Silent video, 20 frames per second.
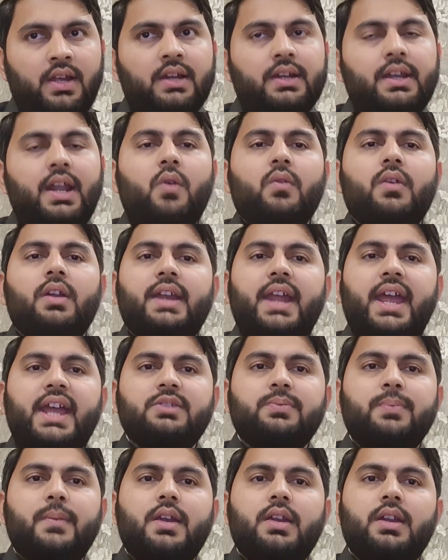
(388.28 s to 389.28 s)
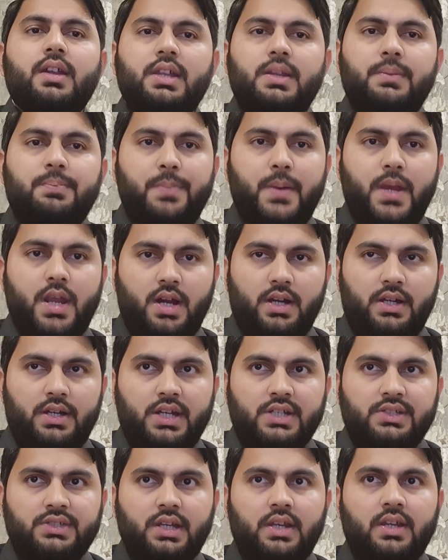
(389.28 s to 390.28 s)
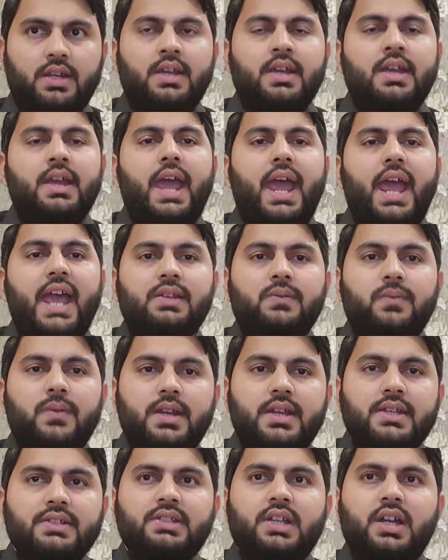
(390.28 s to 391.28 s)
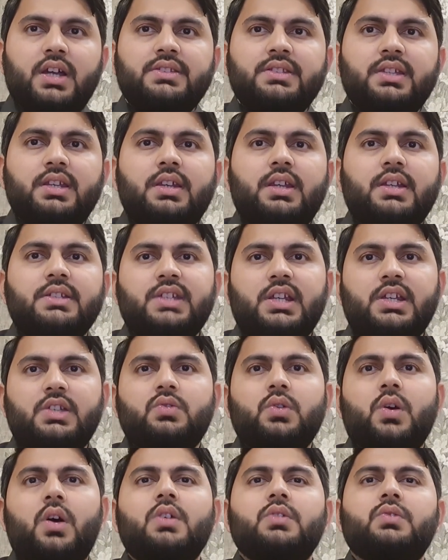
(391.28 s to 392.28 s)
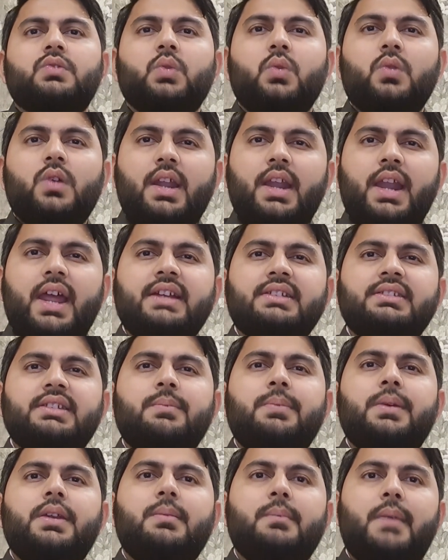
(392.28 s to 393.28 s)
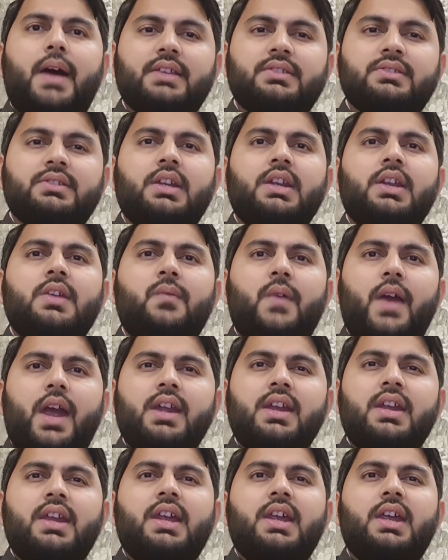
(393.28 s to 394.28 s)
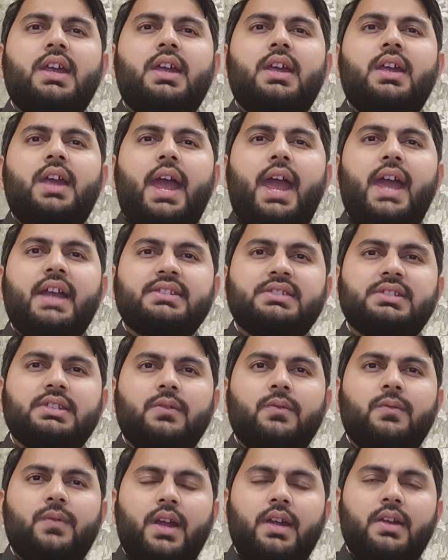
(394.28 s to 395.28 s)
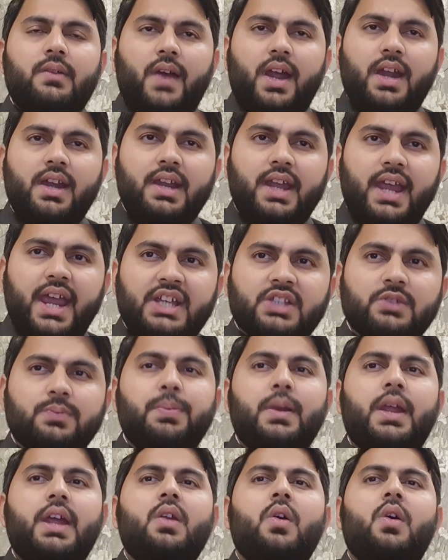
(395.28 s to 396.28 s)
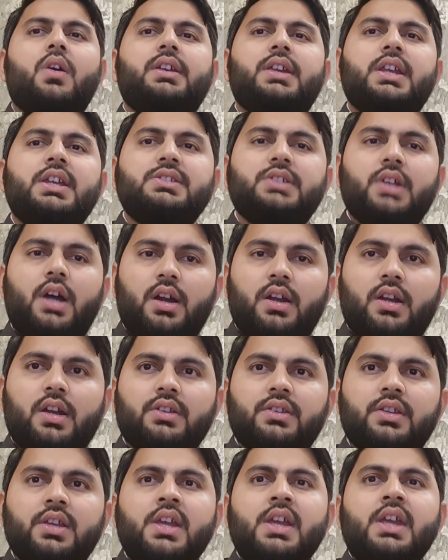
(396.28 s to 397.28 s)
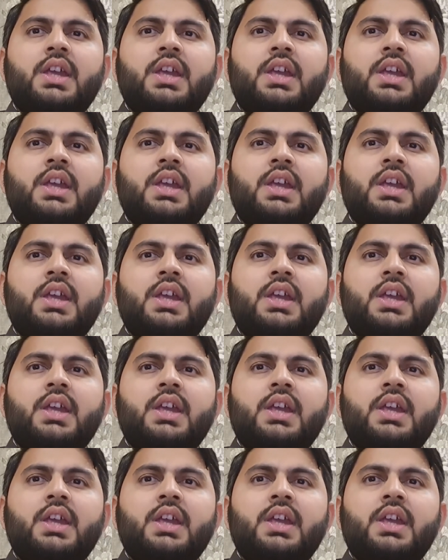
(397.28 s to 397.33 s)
Now the next method is peer teaching. As we discussed in the Jigsaw, students exhibit mastery when they explain or teach others.